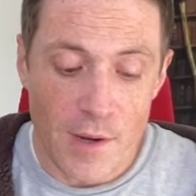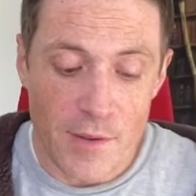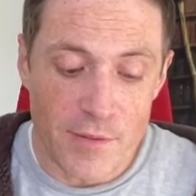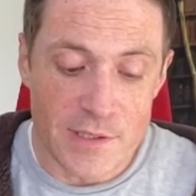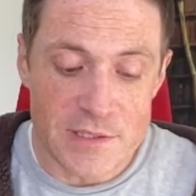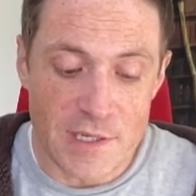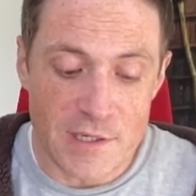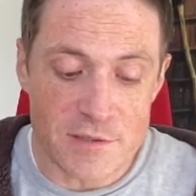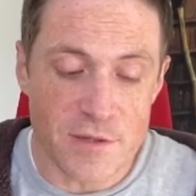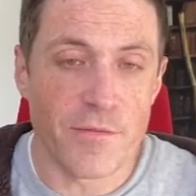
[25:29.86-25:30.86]
these
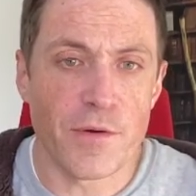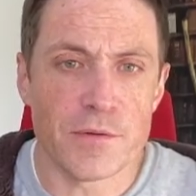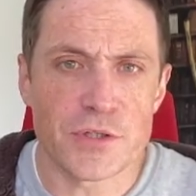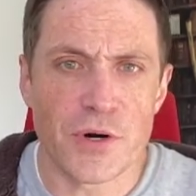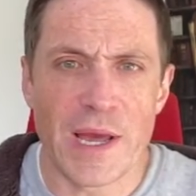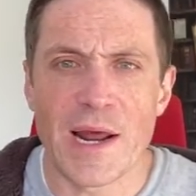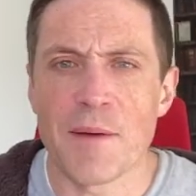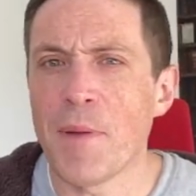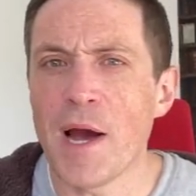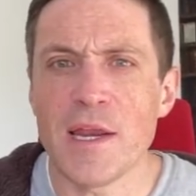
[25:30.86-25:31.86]
things in the future, and I
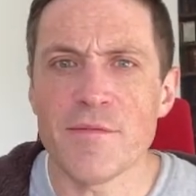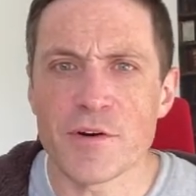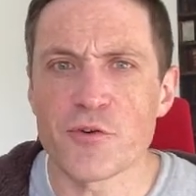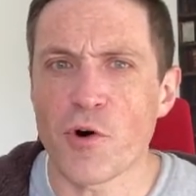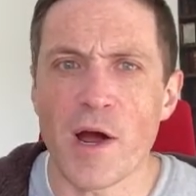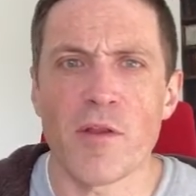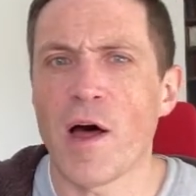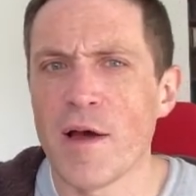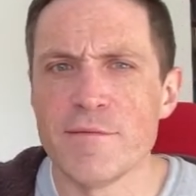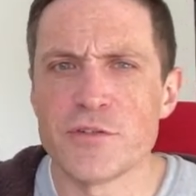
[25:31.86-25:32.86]
might even try
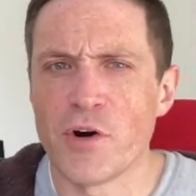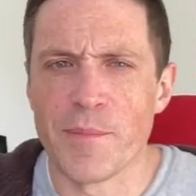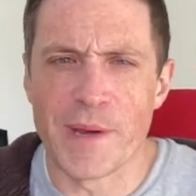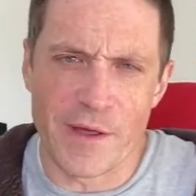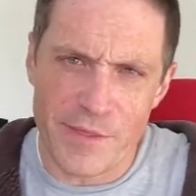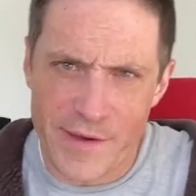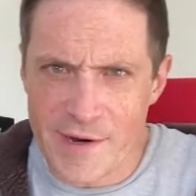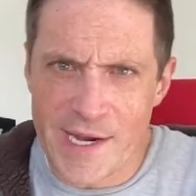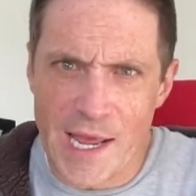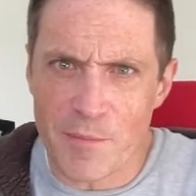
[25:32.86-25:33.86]
live streaming. I think I
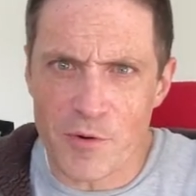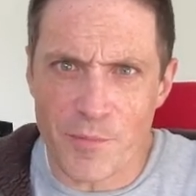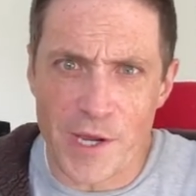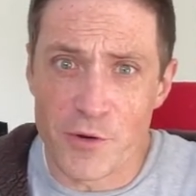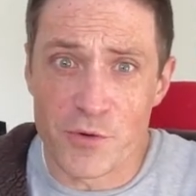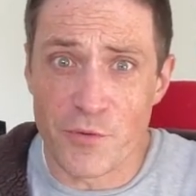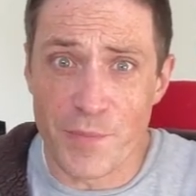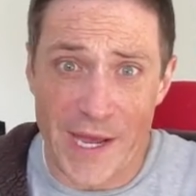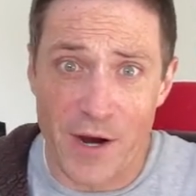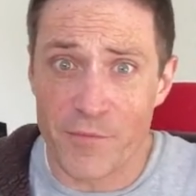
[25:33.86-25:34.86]
enabled my YouTube
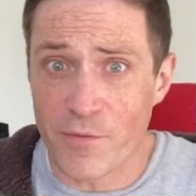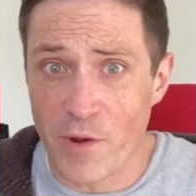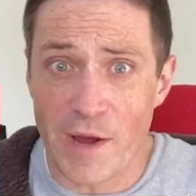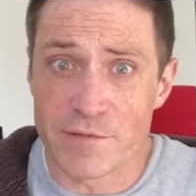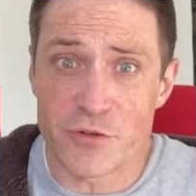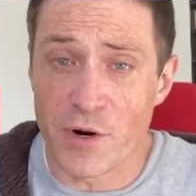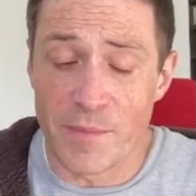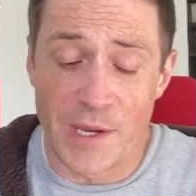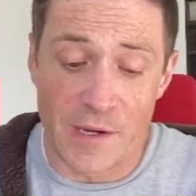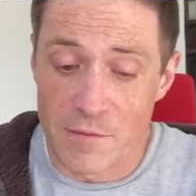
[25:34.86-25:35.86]
account for live
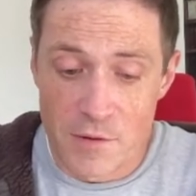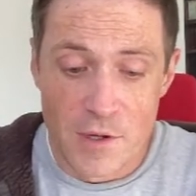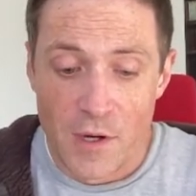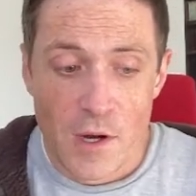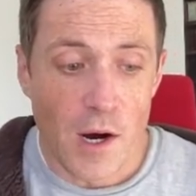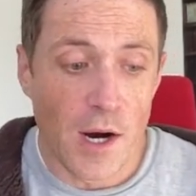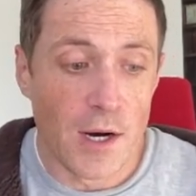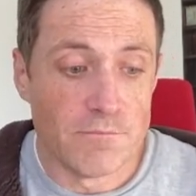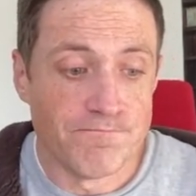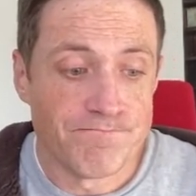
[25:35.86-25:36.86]
streaming
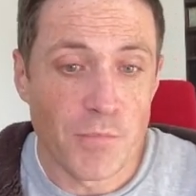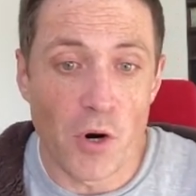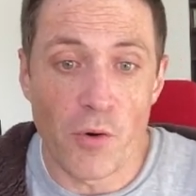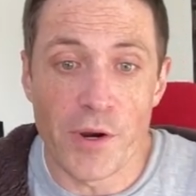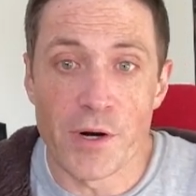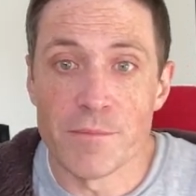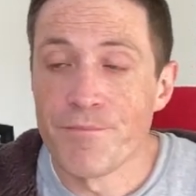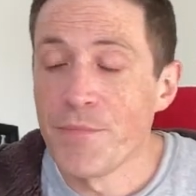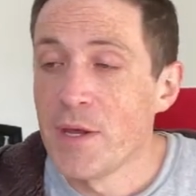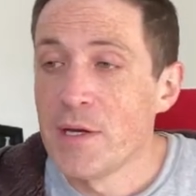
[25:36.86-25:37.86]
earlier,
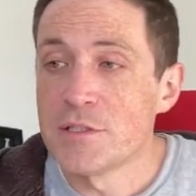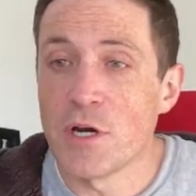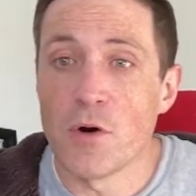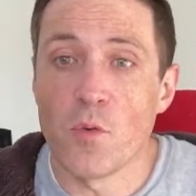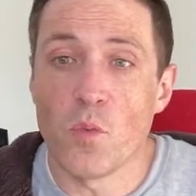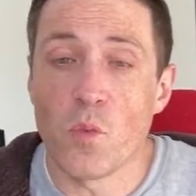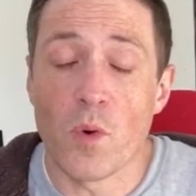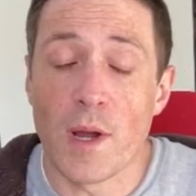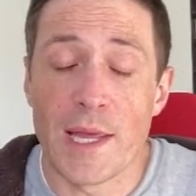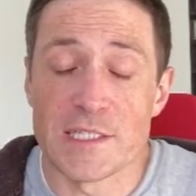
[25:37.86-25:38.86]
so
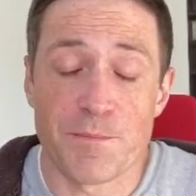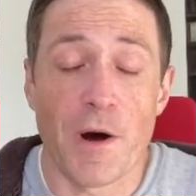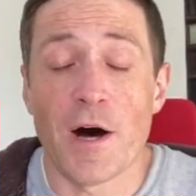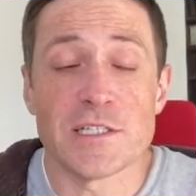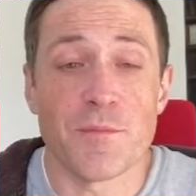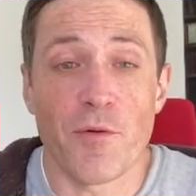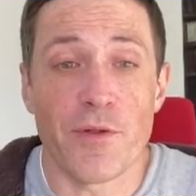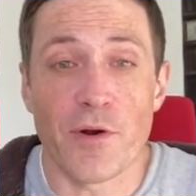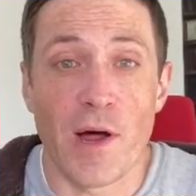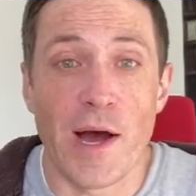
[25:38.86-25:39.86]
it's possible that
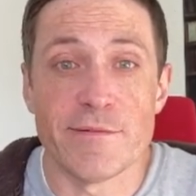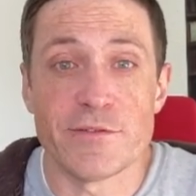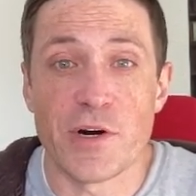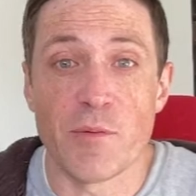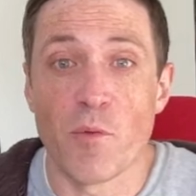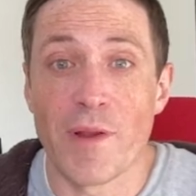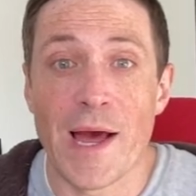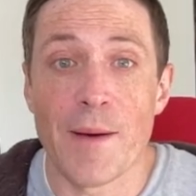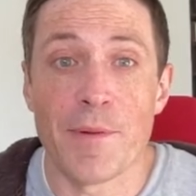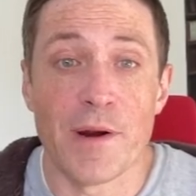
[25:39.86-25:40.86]
a live stream will
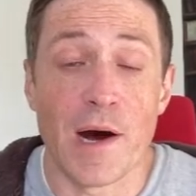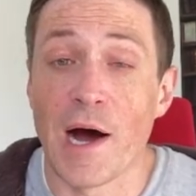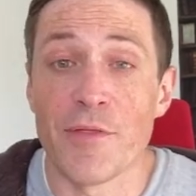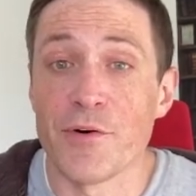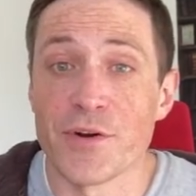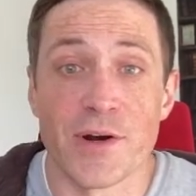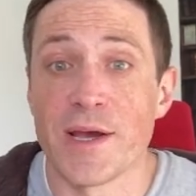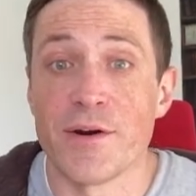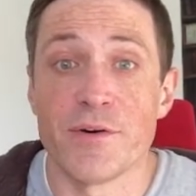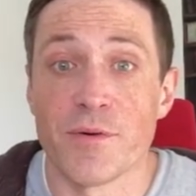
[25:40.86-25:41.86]
happen either
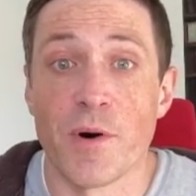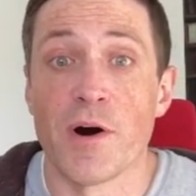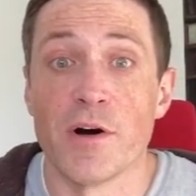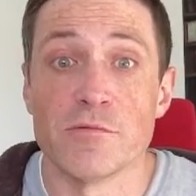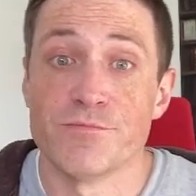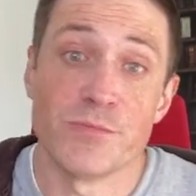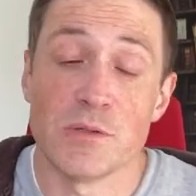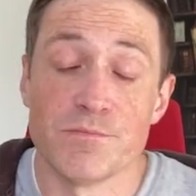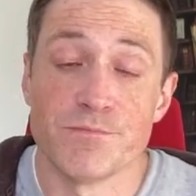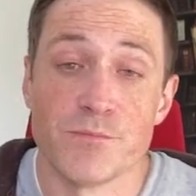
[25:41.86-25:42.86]
tonight or tomorrow.
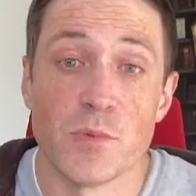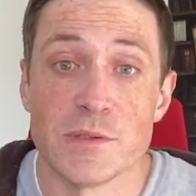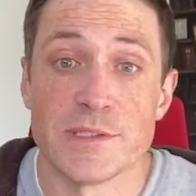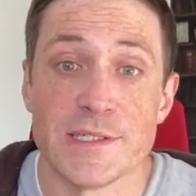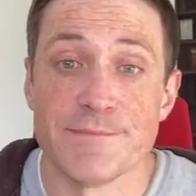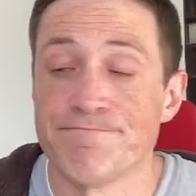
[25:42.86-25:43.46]
We'll see.